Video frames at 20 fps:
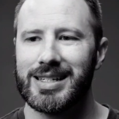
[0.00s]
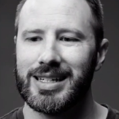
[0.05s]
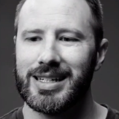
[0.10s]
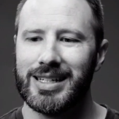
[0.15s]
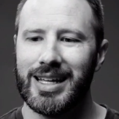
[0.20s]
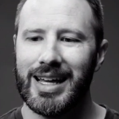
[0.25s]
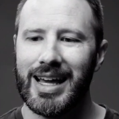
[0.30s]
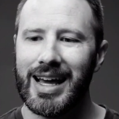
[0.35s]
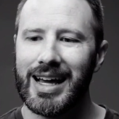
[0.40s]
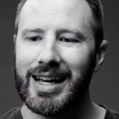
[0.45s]
I
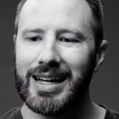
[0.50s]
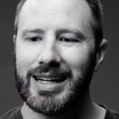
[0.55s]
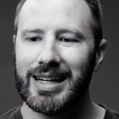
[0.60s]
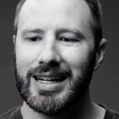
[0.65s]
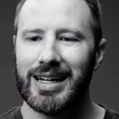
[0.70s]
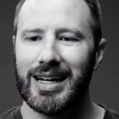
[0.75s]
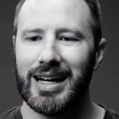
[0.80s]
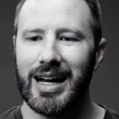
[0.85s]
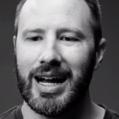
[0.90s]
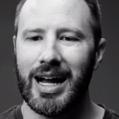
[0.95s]
said, yeah,
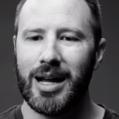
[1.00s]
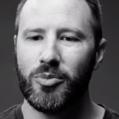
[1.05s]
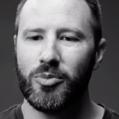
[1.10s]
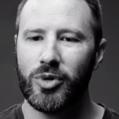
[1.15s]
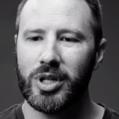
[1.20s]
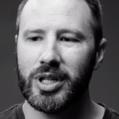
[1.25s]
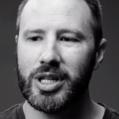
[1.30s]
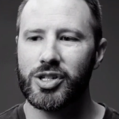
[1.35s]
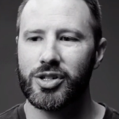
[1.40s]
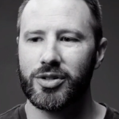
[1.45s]
I'm
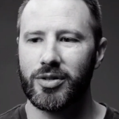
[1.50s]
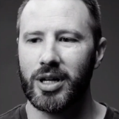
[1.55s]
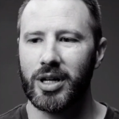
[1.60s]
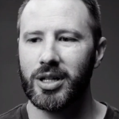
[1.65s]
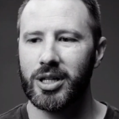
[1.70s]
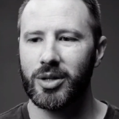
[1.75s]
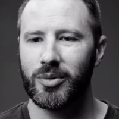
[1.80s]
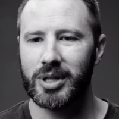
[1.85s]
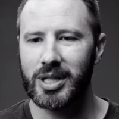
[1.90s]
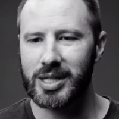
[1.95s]
really
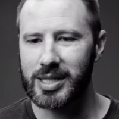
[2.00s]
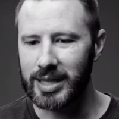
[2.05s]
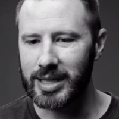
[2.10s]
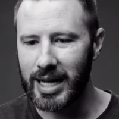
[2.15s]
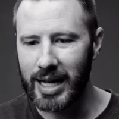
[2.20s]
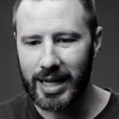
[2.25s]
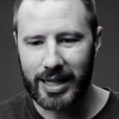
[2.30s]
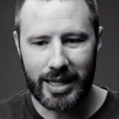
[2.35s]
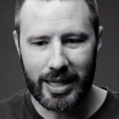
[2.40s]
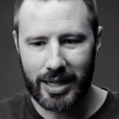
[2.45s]
struggling with this
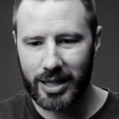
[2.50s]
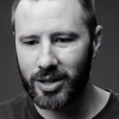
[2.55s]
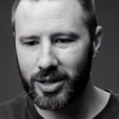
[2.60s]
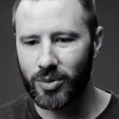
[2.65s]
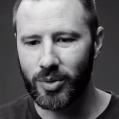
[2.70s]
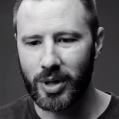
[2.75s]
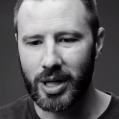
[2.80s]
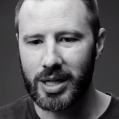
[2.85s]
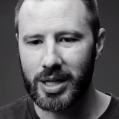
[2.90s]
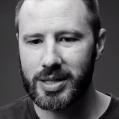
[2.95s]
line
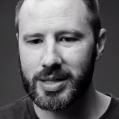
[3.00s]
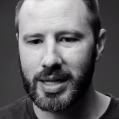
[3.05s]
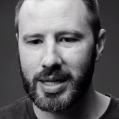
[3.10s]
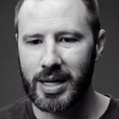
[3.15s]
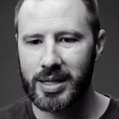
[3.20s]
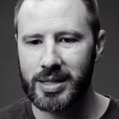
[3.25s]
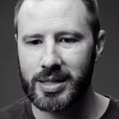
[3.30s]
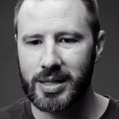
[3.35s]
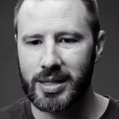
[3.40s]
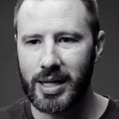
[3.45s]
here where it
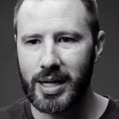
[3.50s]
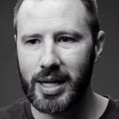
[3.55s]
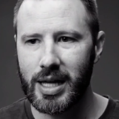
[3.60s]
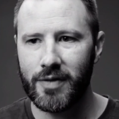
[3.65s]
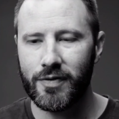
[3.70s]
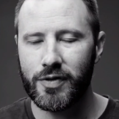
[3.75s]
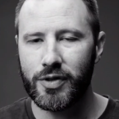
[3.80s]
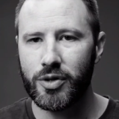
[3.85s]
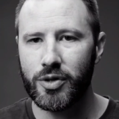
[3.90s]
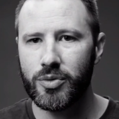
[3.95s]
says that
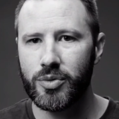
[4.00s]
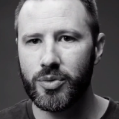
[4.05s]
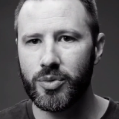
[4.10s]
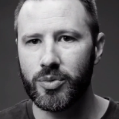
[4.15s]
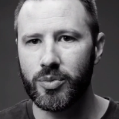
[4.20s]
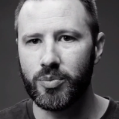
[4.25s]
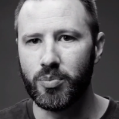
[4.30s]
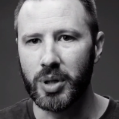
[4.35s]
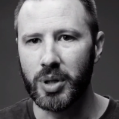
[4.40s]
if you